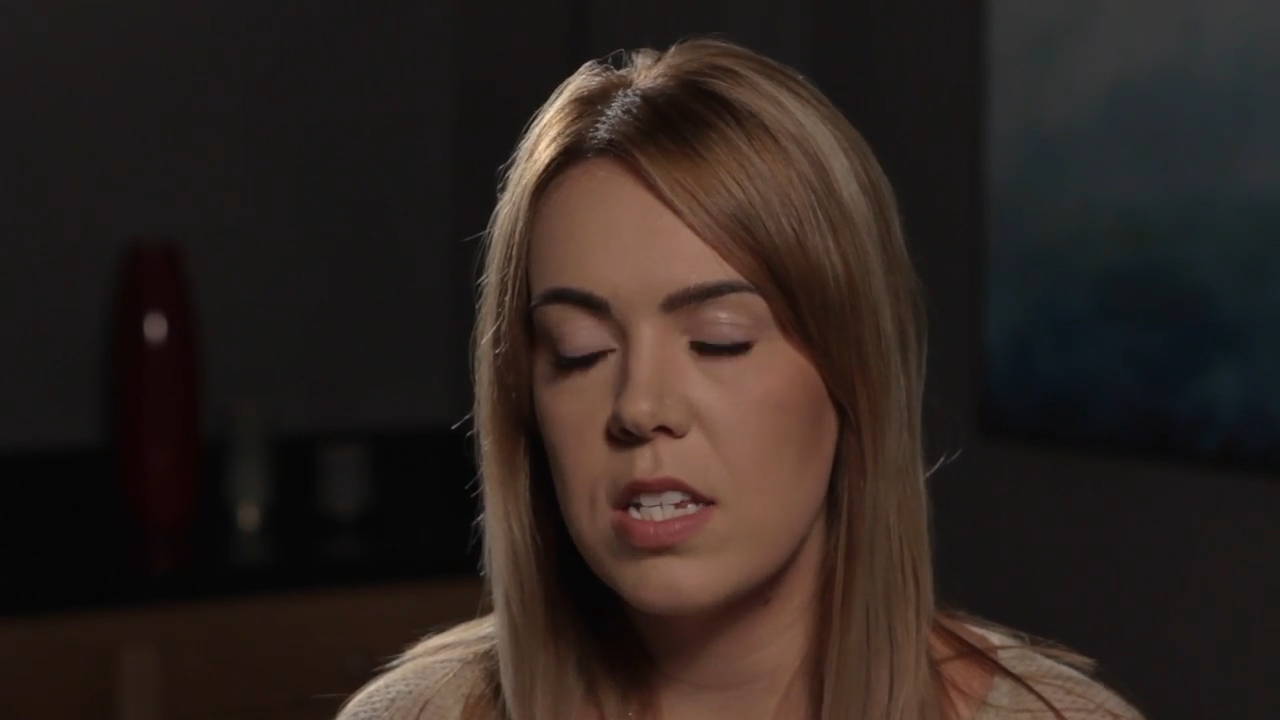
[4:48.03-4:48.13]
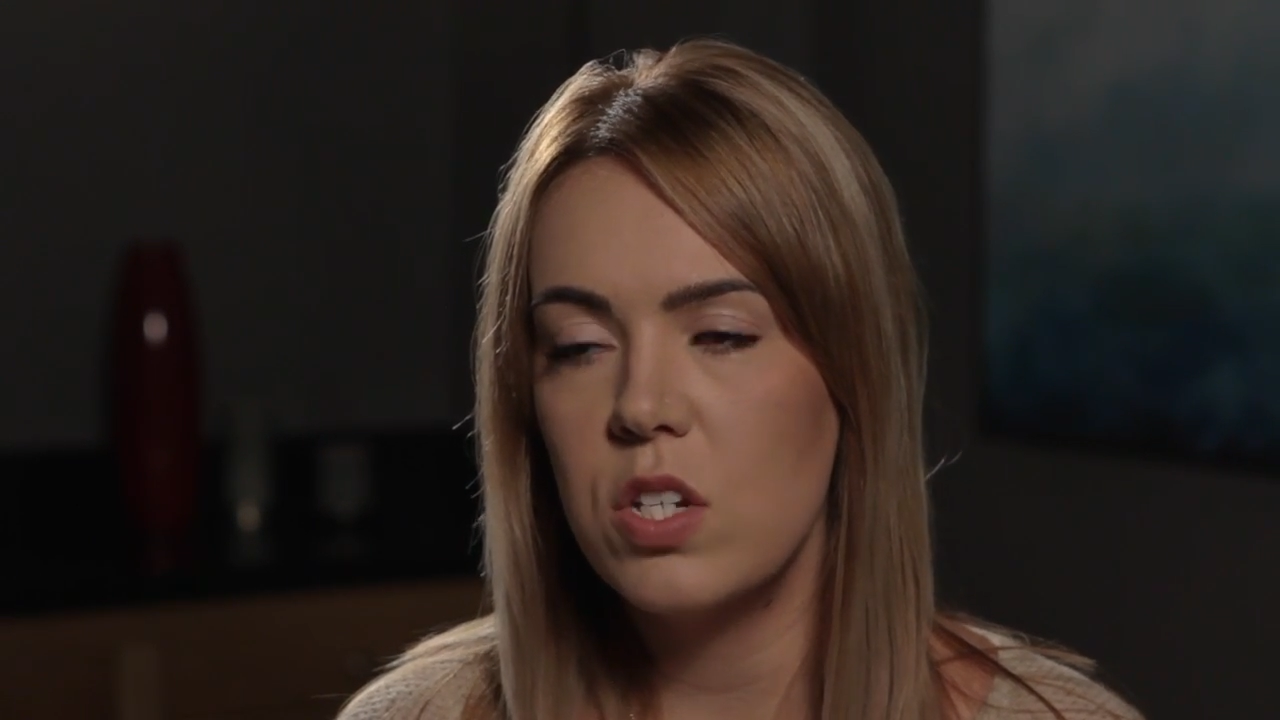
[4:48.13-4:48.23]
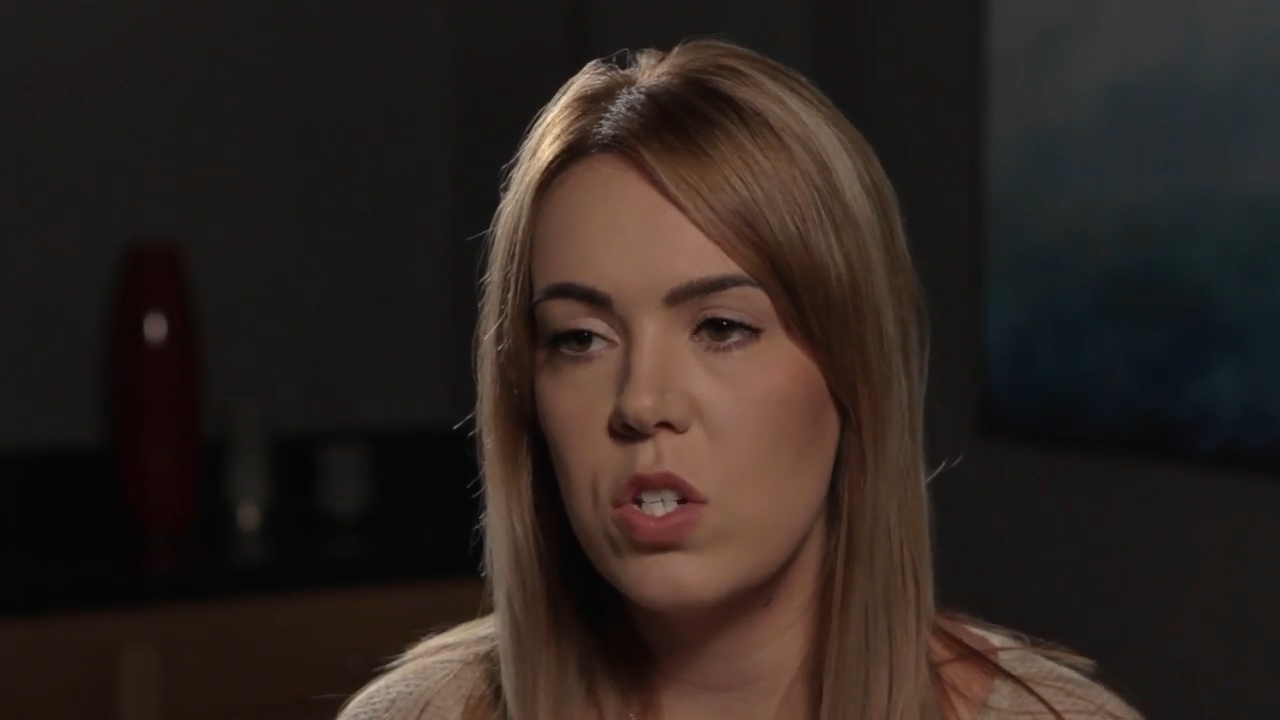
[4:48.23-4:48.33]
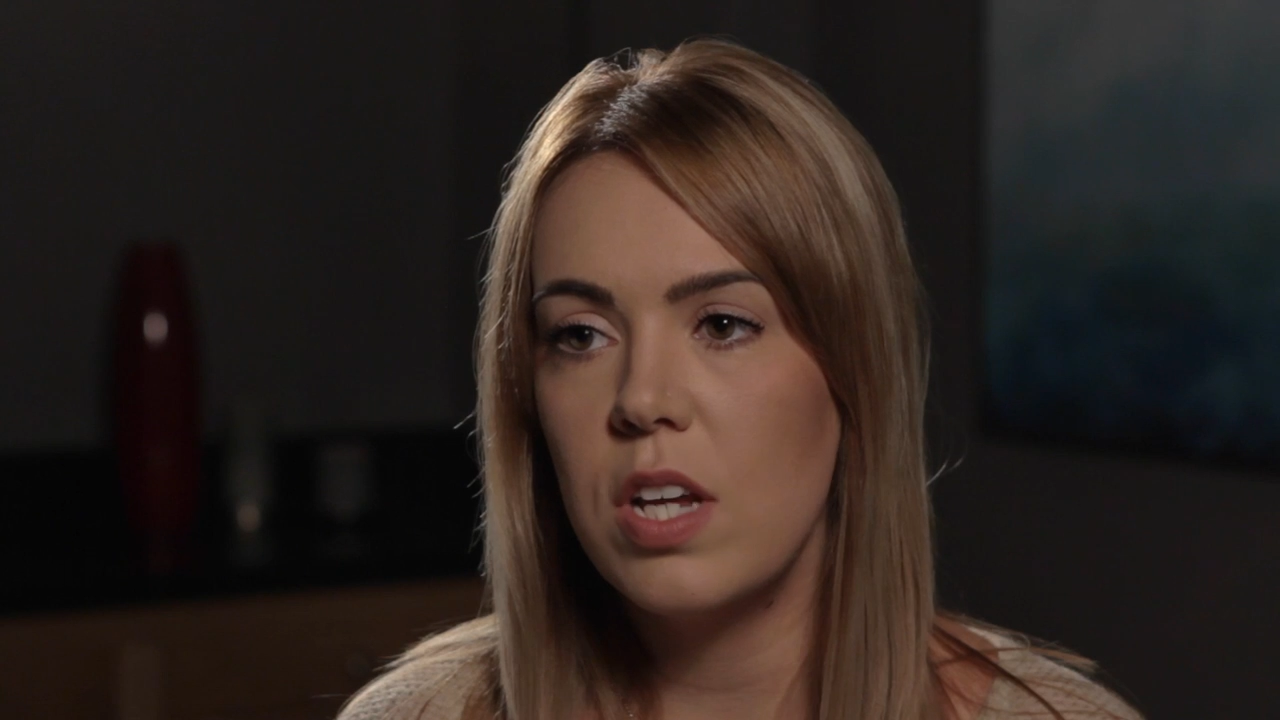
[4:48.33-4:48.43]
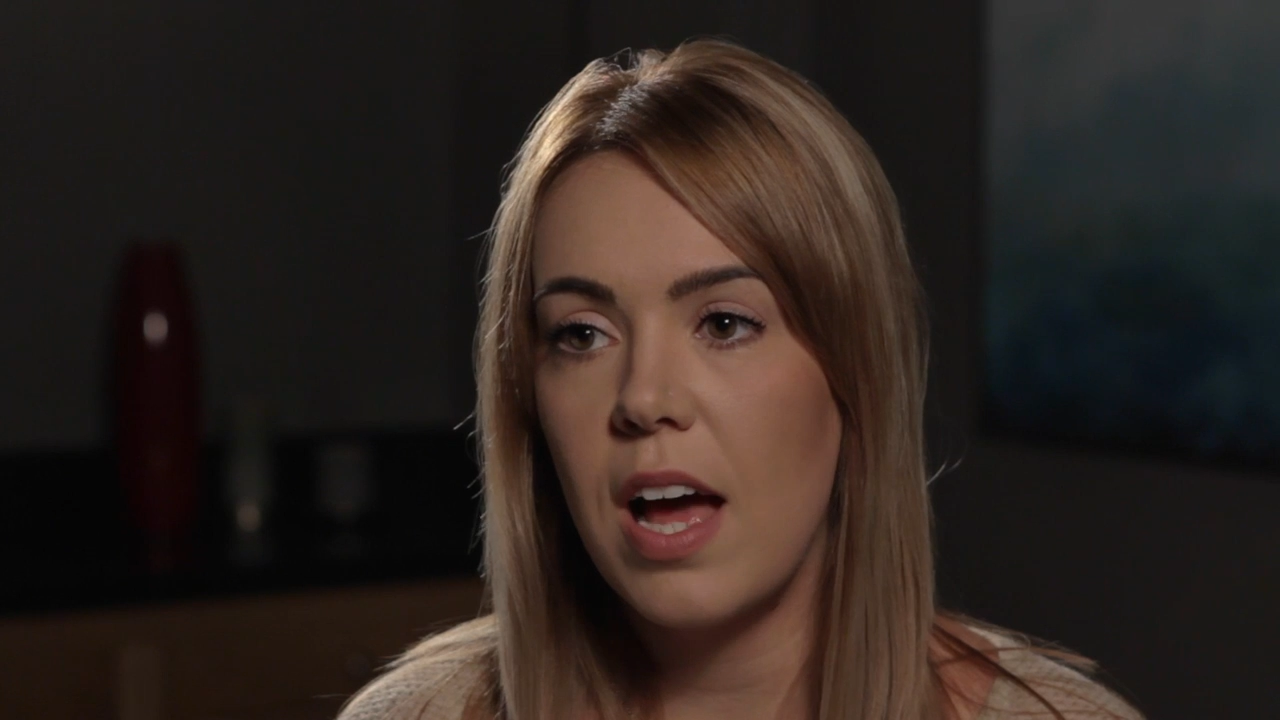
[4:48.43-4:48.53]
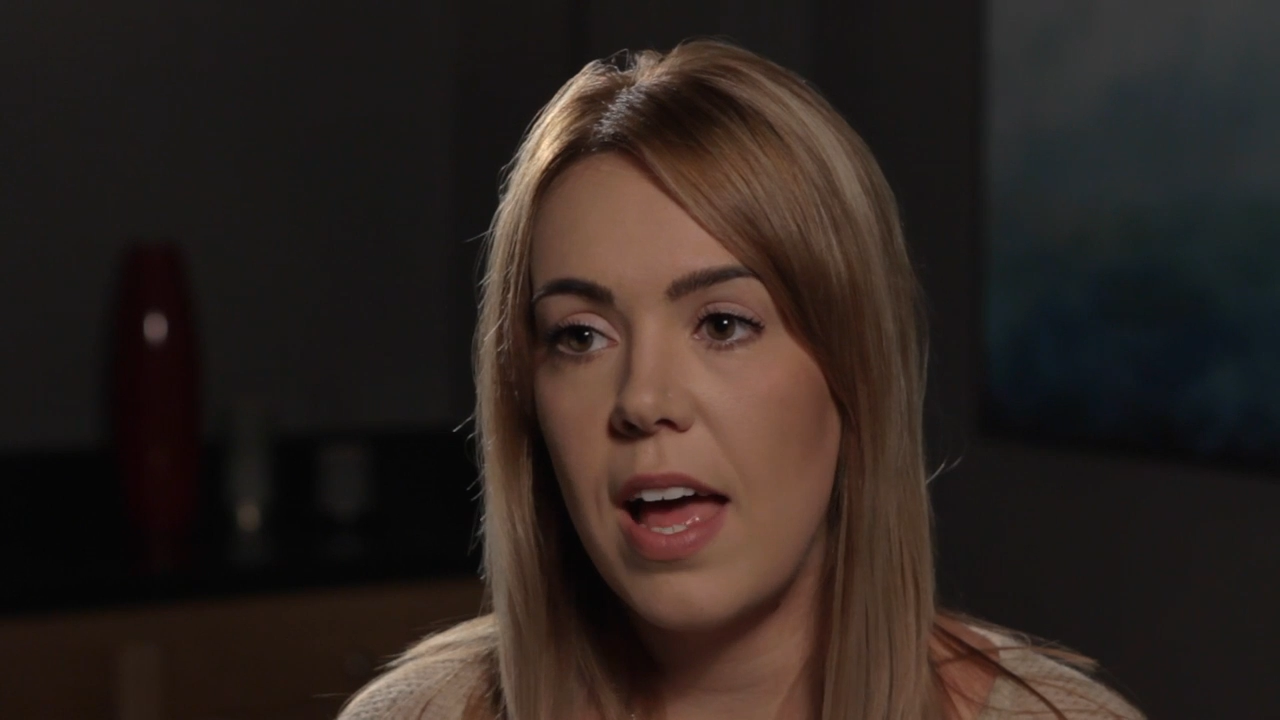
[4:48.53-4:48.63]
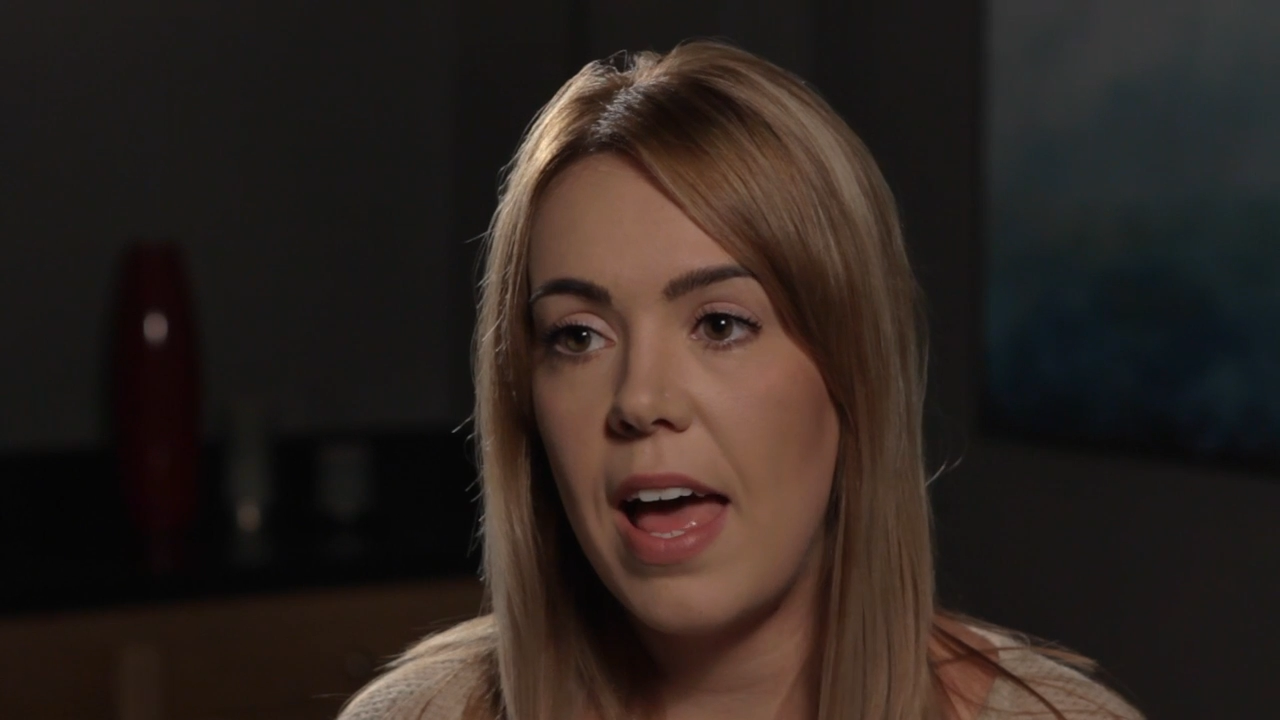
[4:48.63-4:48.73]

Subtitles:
and do not